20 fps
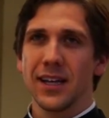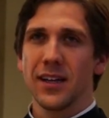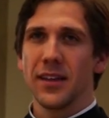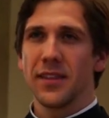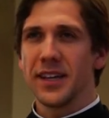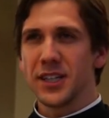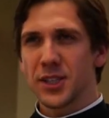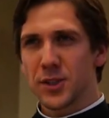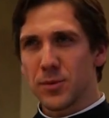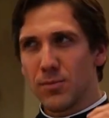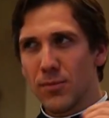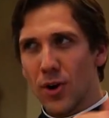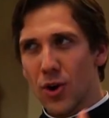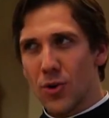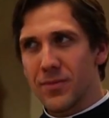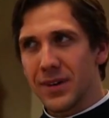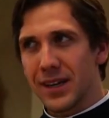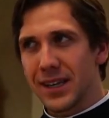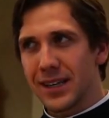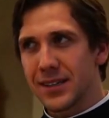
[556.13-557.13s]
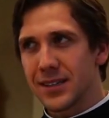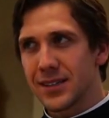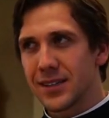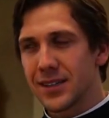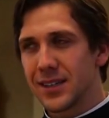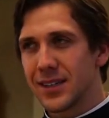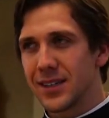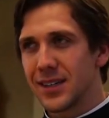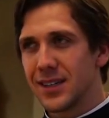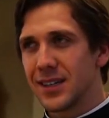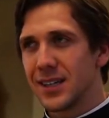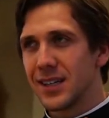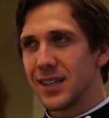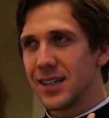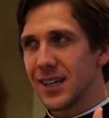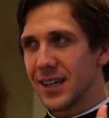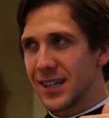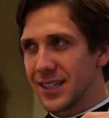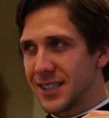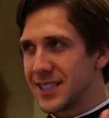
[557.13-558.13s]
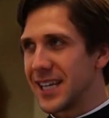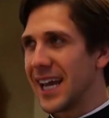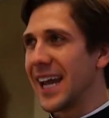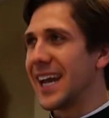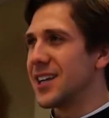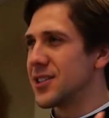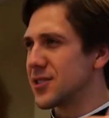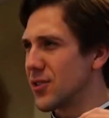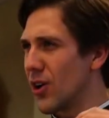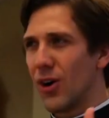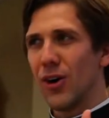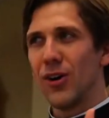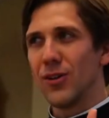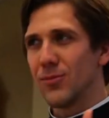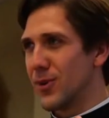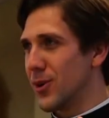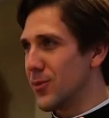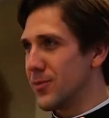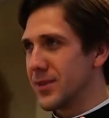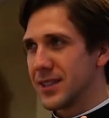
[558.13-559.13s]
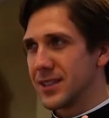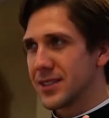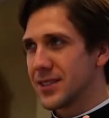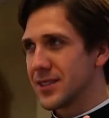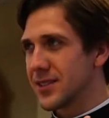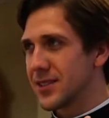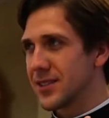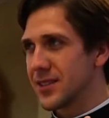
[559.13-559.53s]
this moment contains all moments.